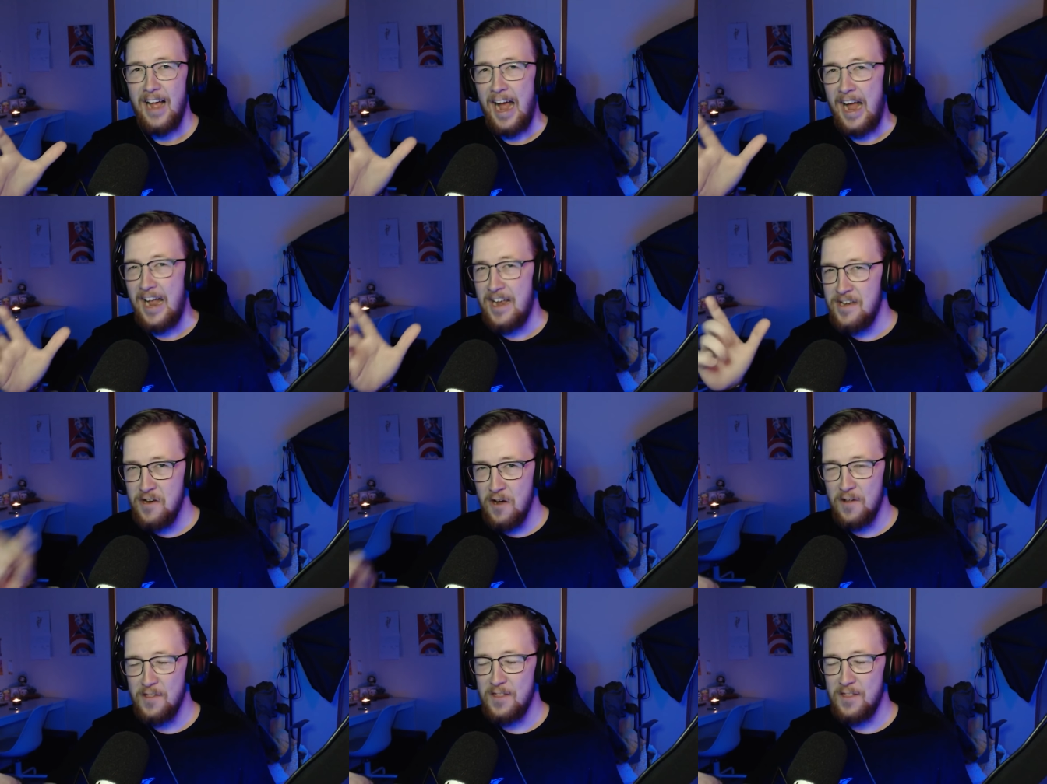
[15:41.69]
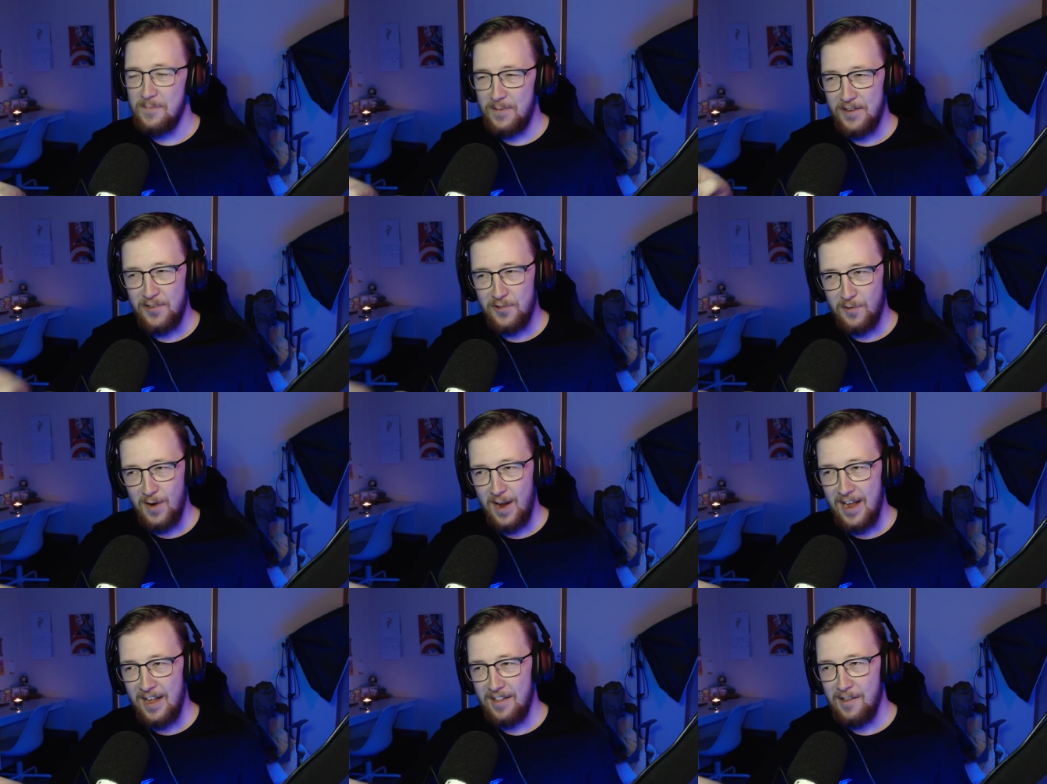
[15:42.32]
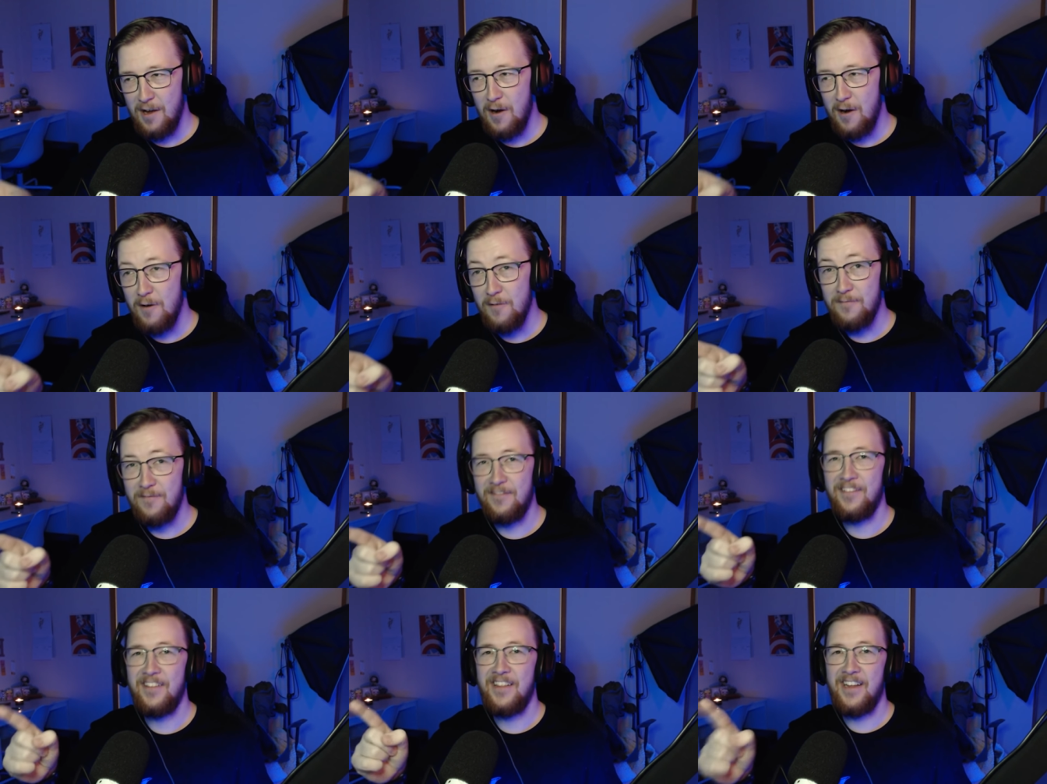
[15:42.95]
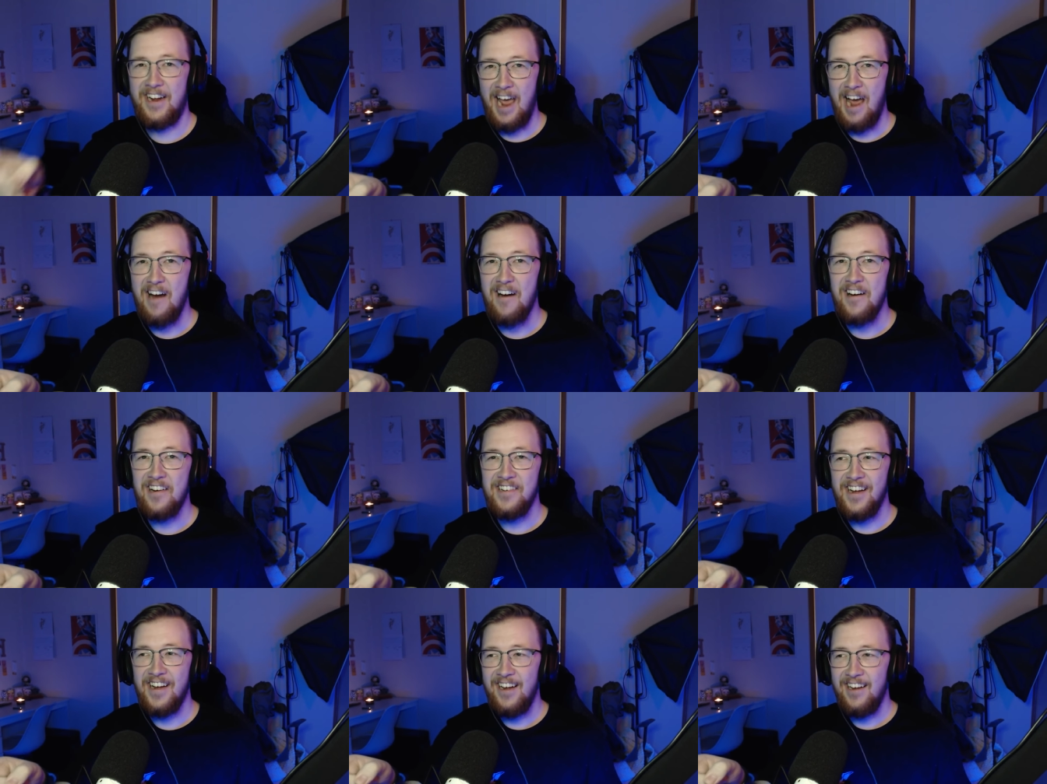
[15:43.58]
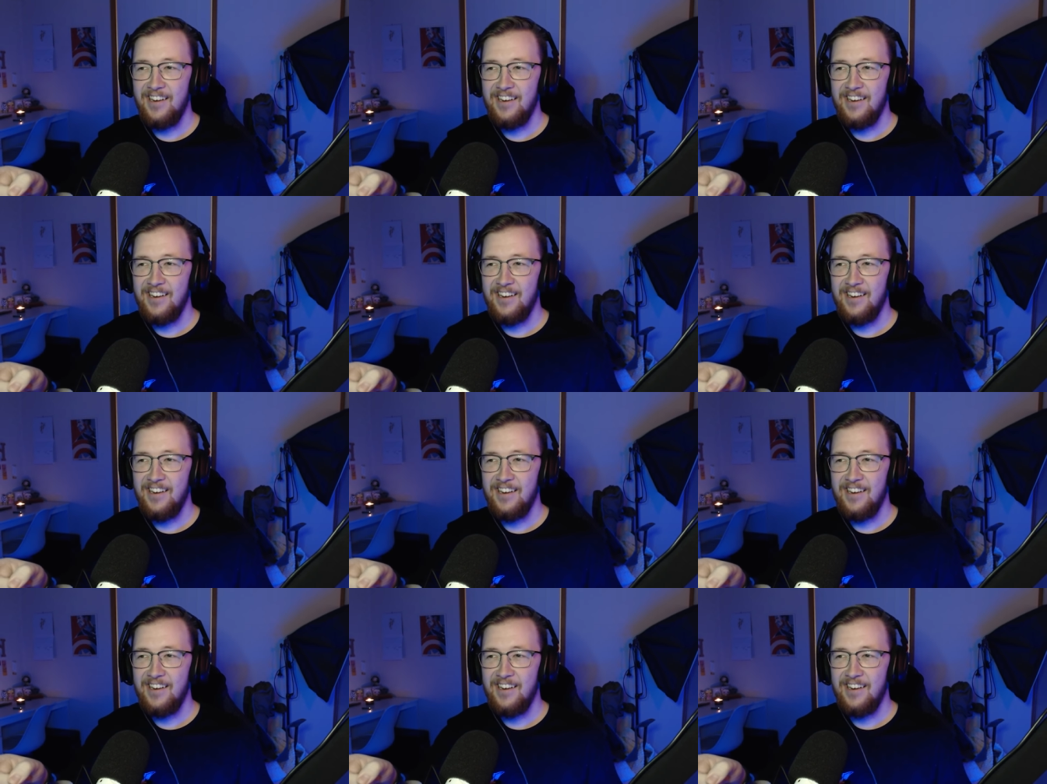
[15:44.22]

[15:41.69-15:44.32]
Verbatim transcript: and not the portrayal of the character,